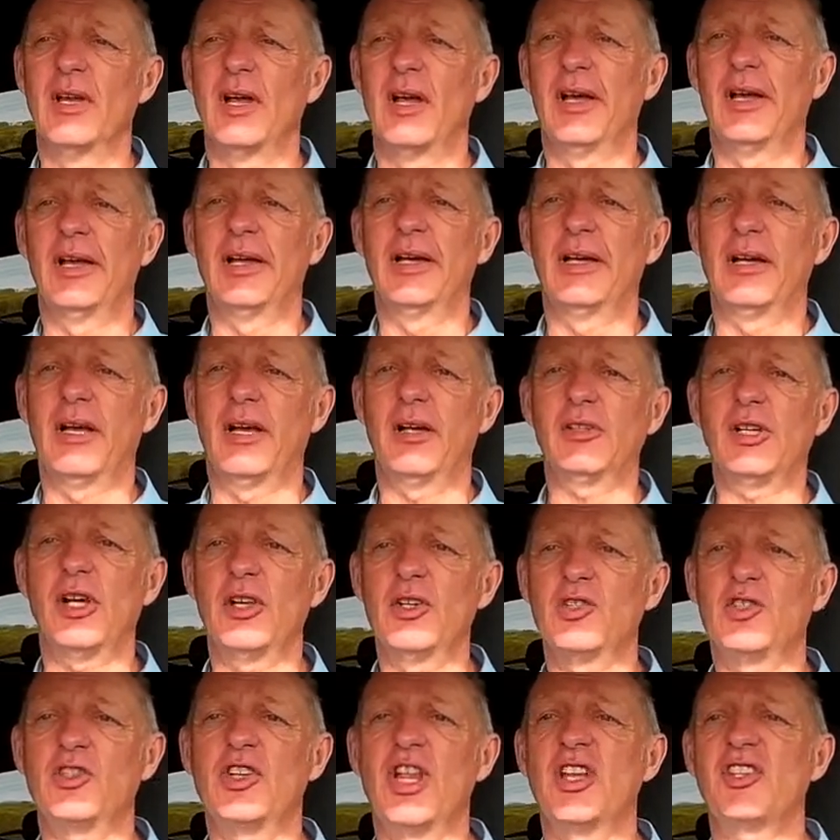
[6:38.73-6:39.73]
I'll go
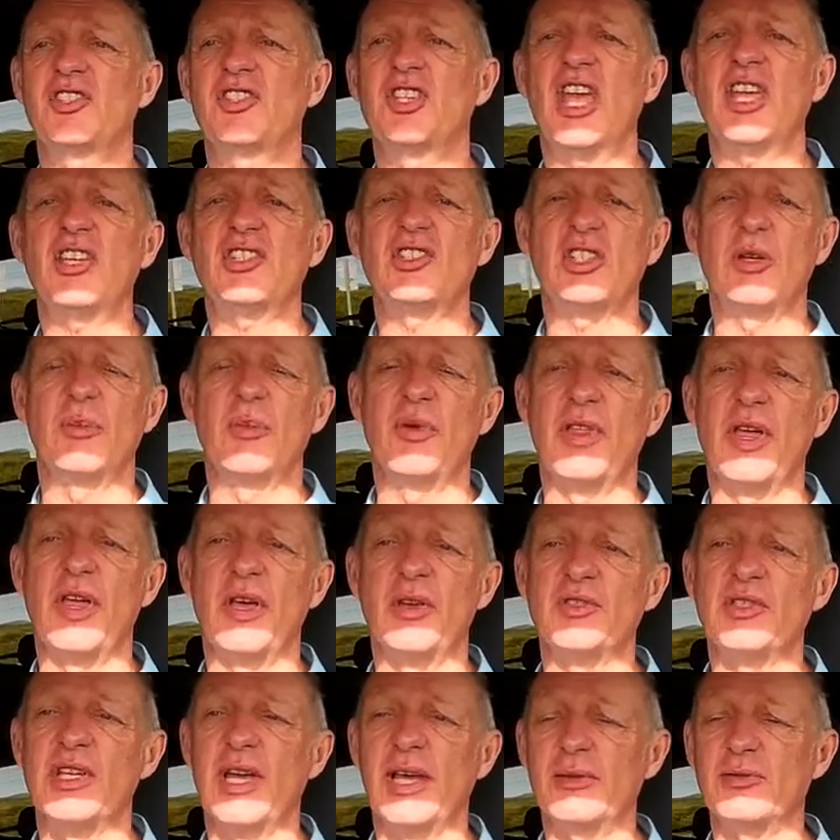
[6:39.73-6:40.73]
and test some of
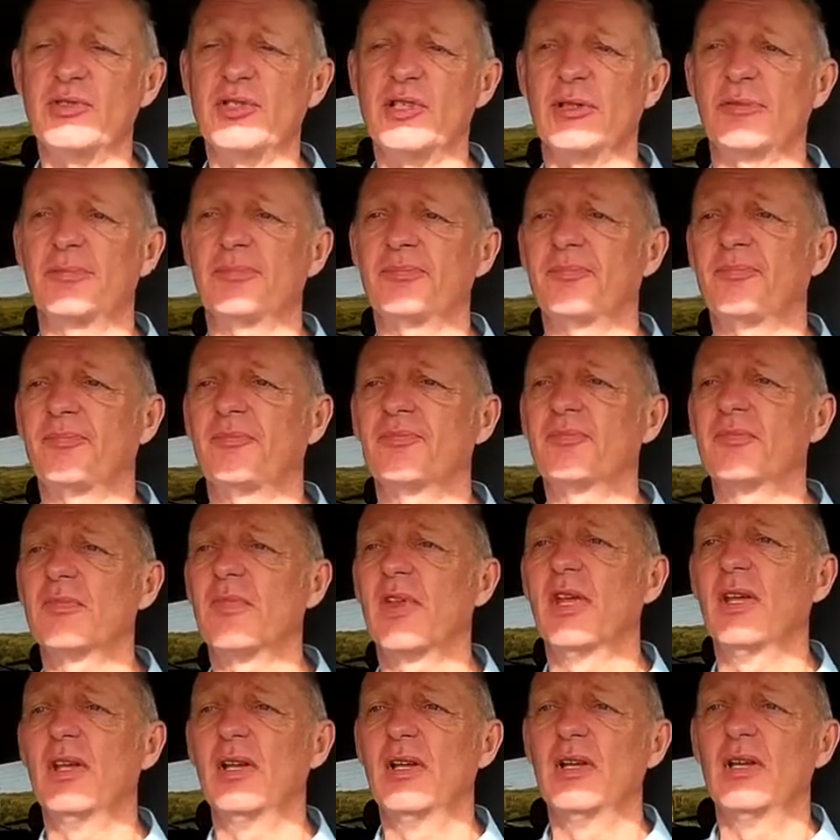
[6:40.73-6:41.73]
those out.
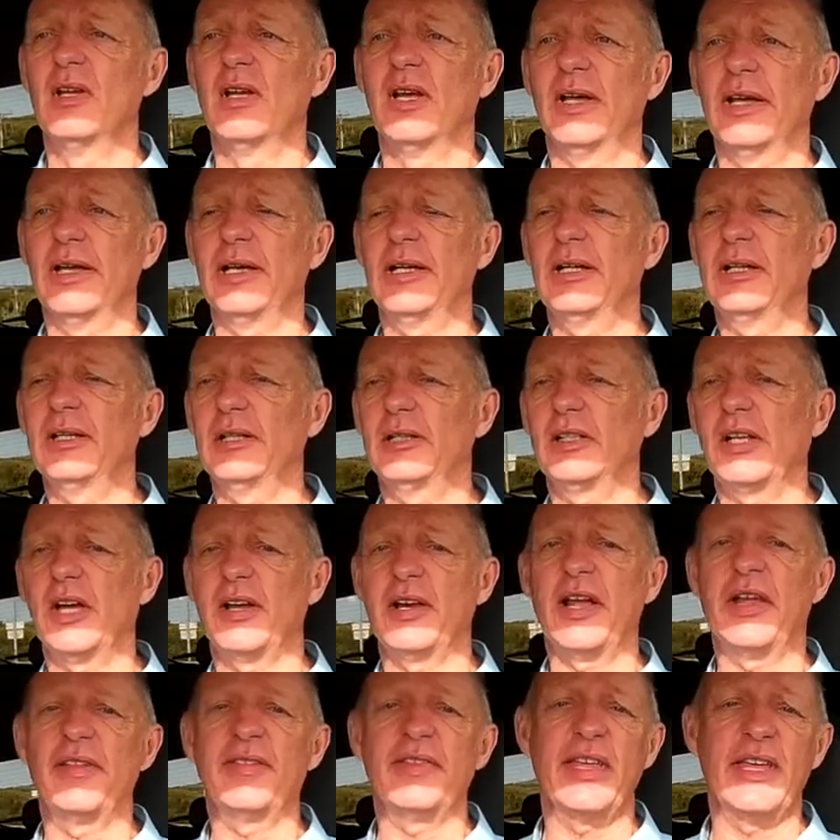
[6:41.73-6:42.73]
Go
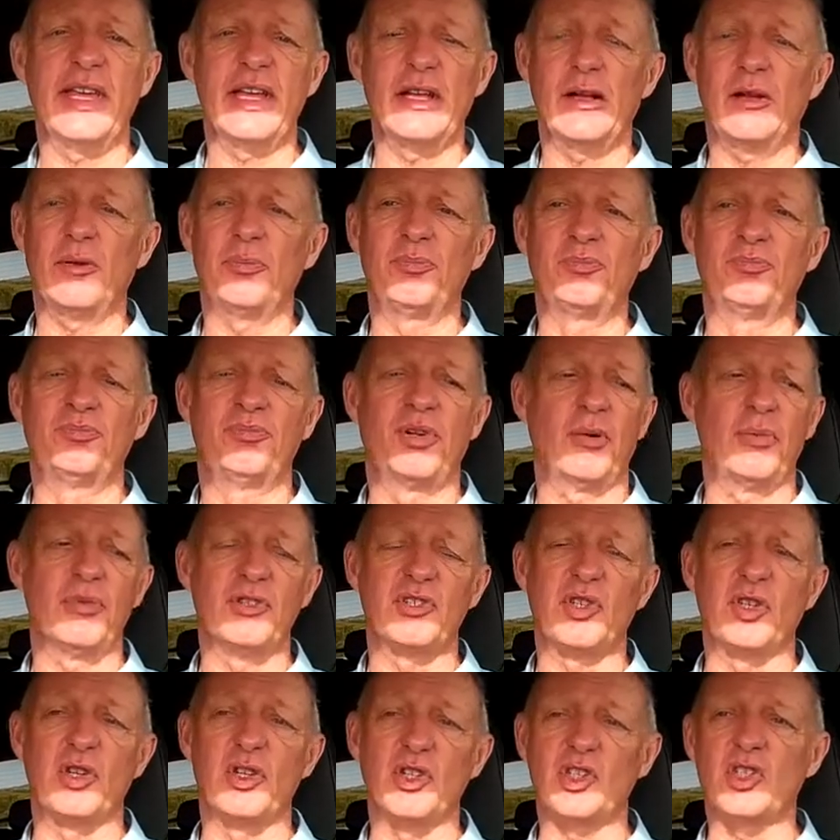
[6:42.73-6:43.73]
down there, I'll probably
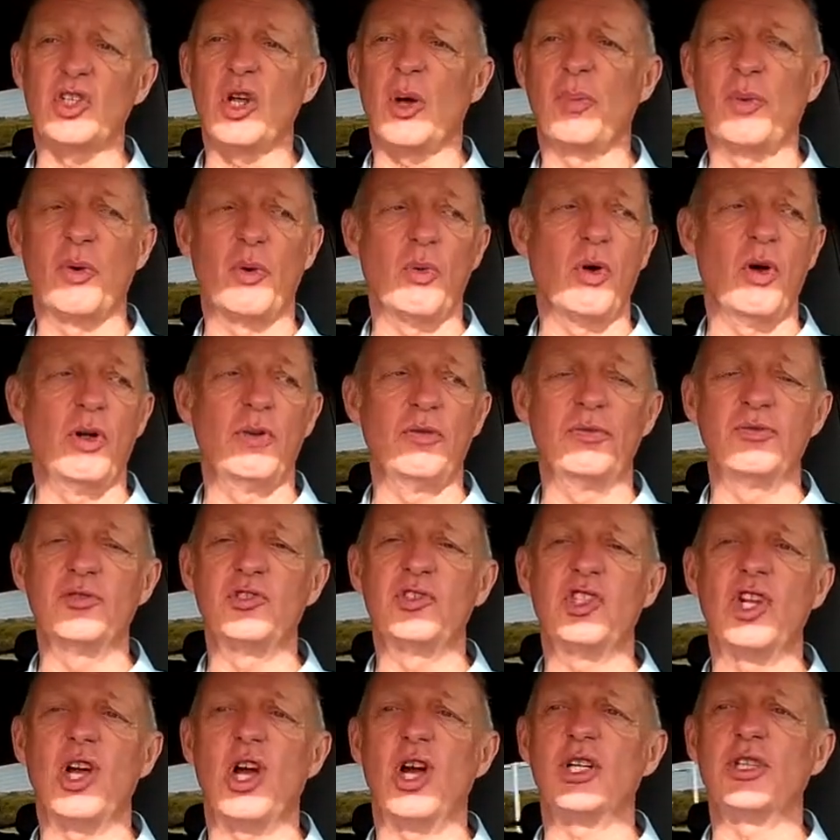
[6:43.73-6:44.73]
sort of stop at one,
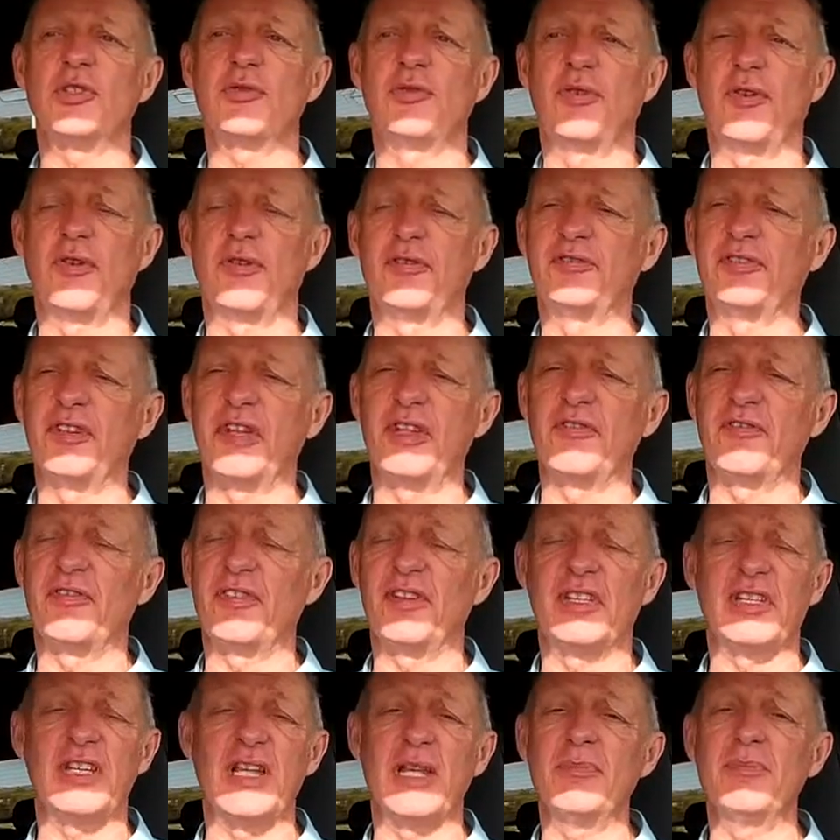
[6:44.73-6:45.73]
charge for
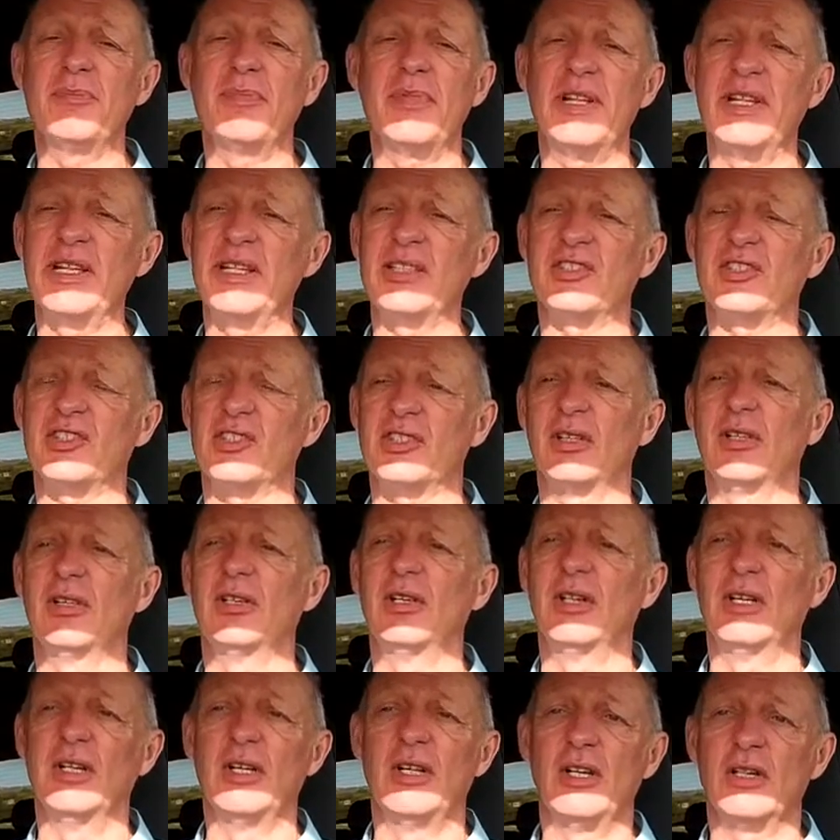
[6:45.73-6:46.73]
15 minutes,
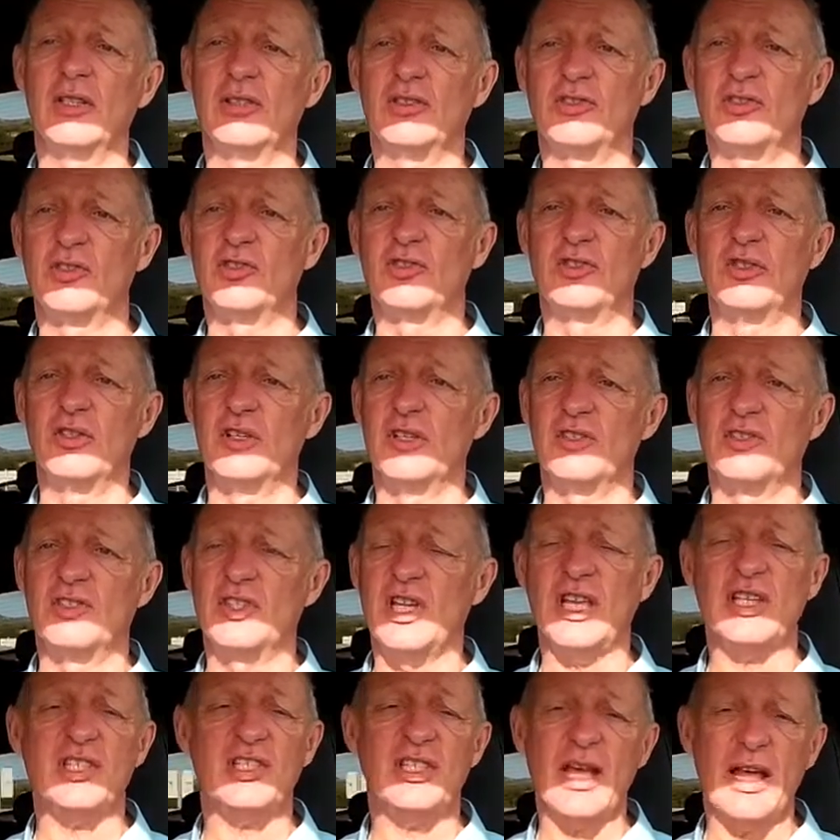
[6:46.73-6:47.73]

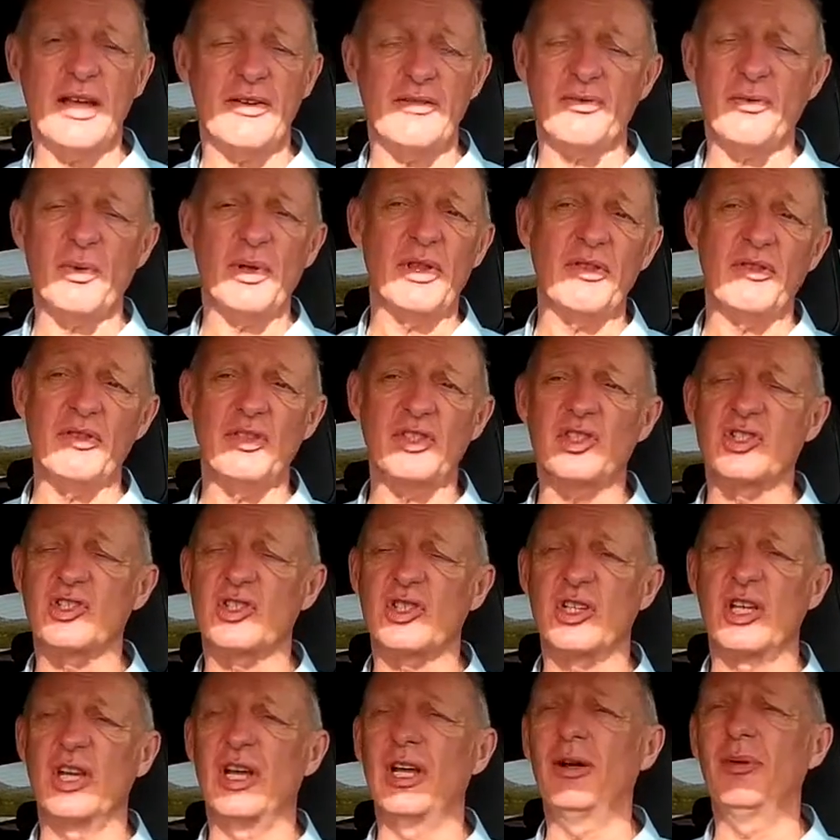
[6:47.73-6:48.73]
test out whether
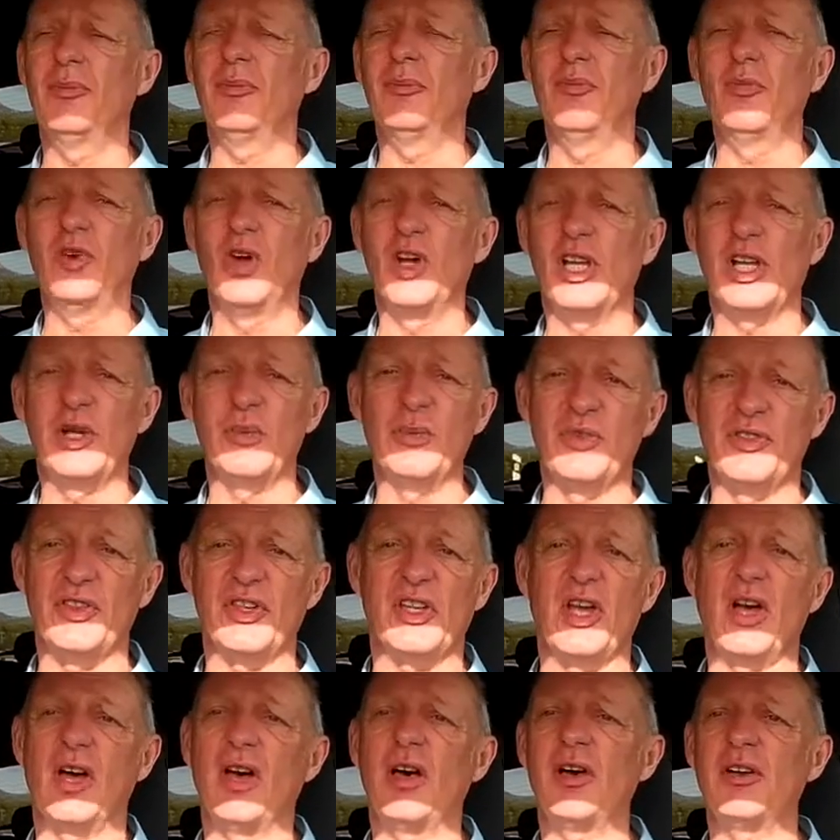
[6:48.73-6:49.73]
it's working with the
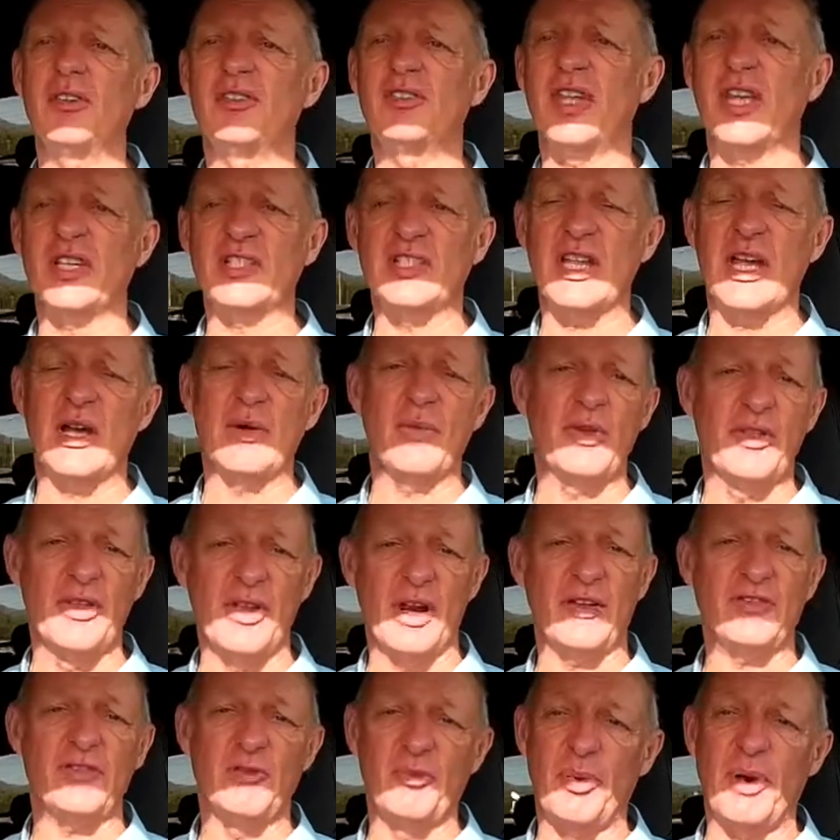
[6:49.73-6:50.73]
car, test out whether
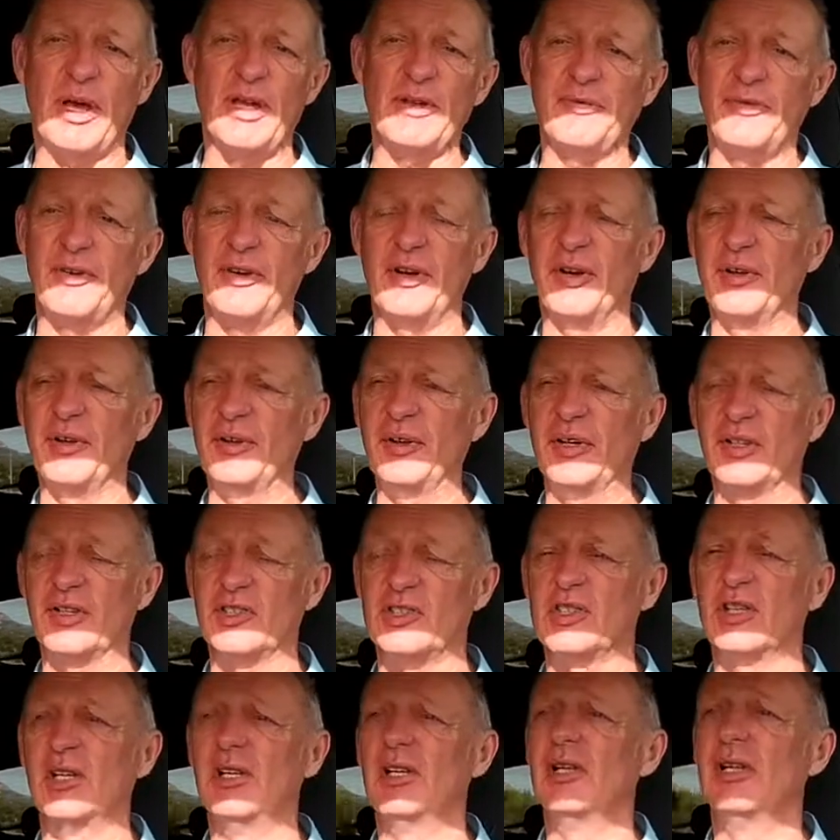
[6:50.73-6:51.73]
I have to pay for it or
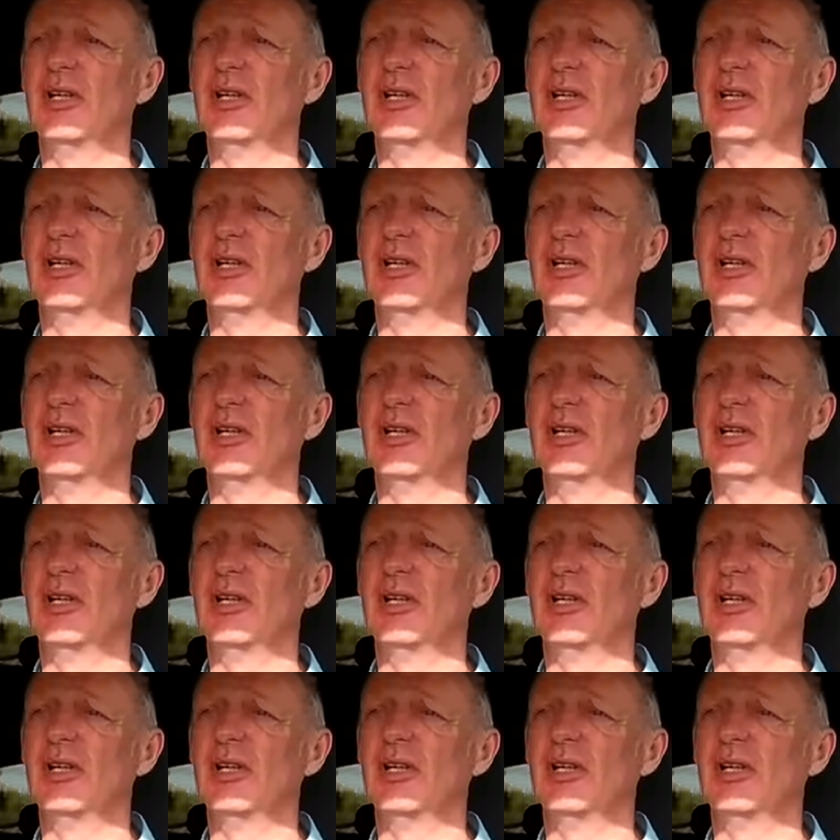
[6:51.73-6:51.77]
not,